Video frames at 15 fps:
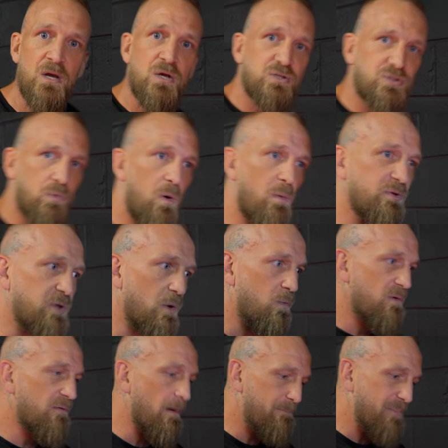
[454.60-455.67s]
So what we're doing,
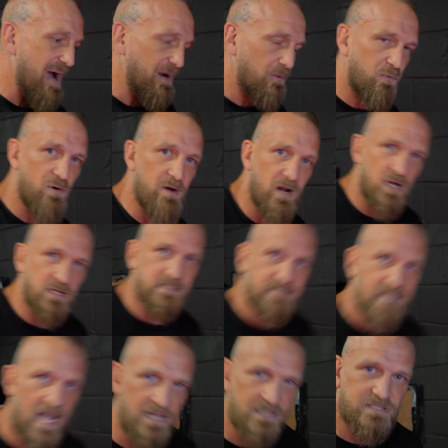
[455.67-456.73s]
we're in our bag, we're in our
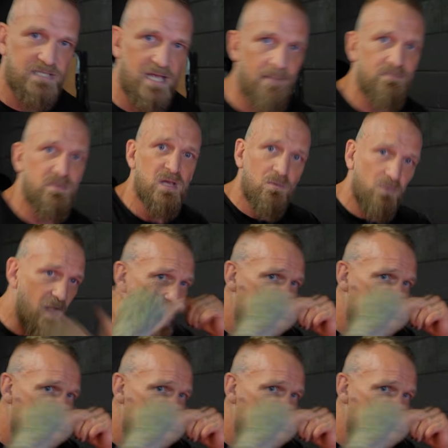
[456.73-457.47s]
stance, yep? Our